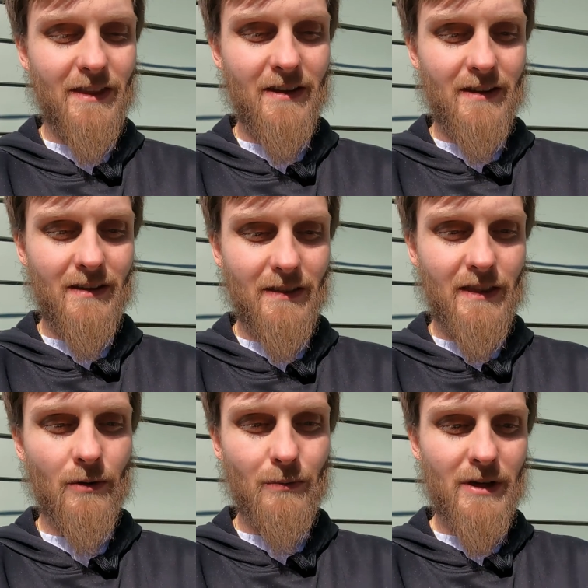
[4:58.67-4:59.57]
that
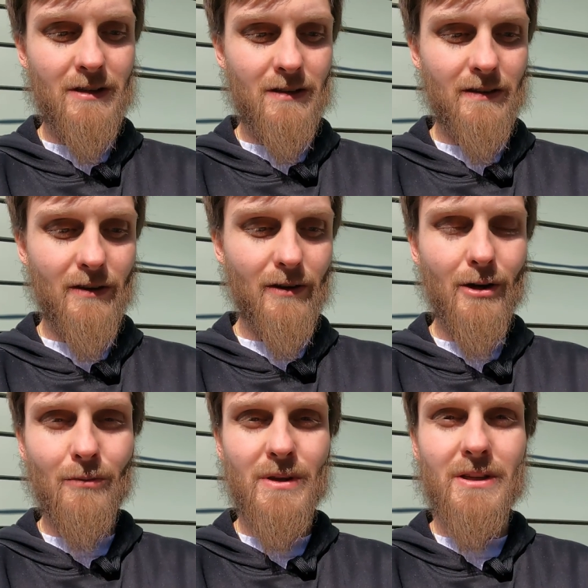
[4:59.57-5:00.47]
they'll make, they'll
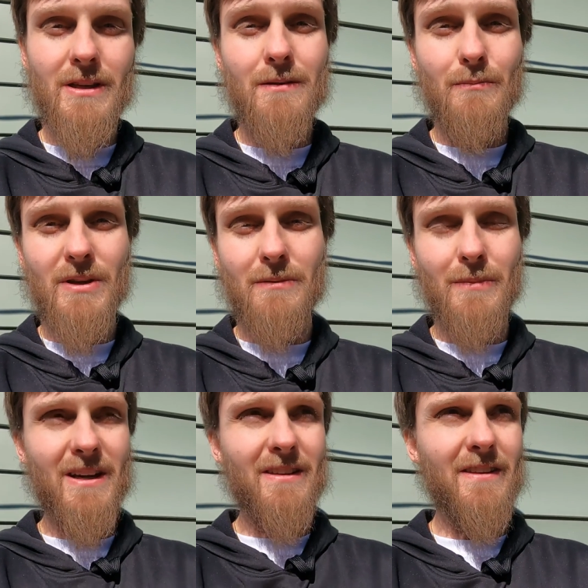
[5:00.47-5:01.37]
help me be the
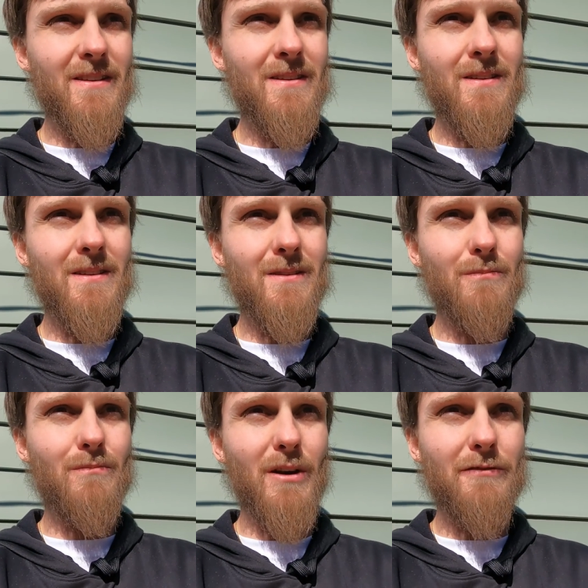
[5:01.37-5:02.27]
man that
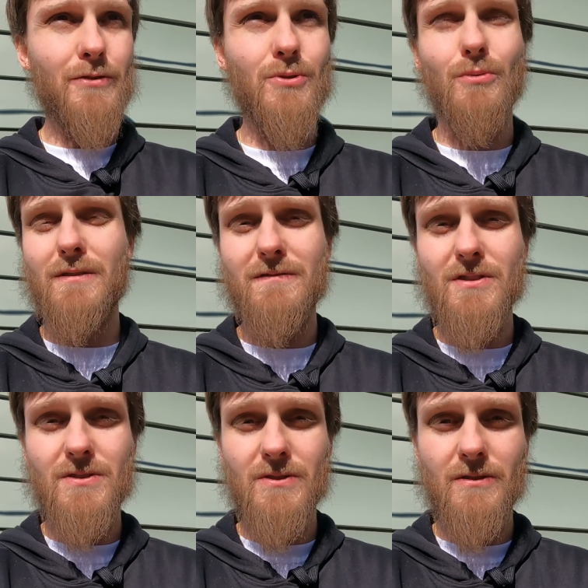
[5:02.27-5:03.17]
my future wife
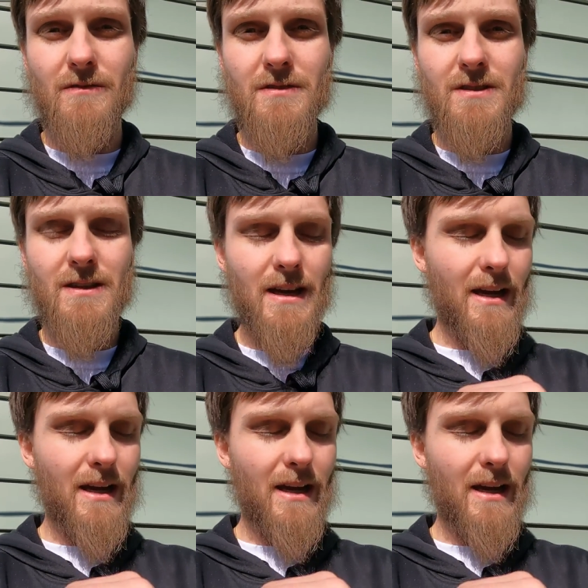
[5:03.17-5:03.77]
deserves.